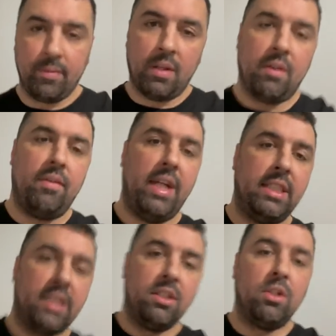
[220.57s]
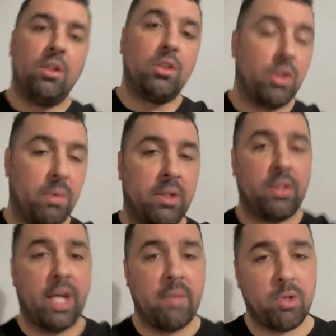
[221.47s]
right? He's doing
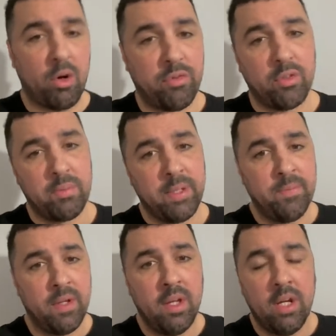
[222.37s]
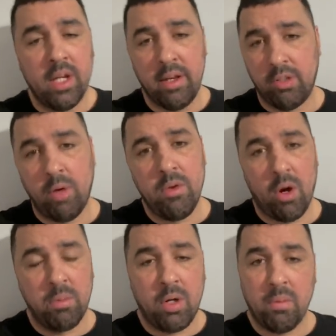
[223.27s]
a GoFundMe. If you don't know
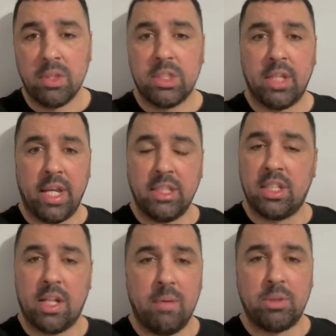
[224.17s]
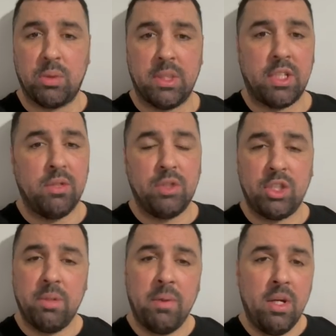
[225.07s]
him, go on his Instagram, Twitter, YouTube.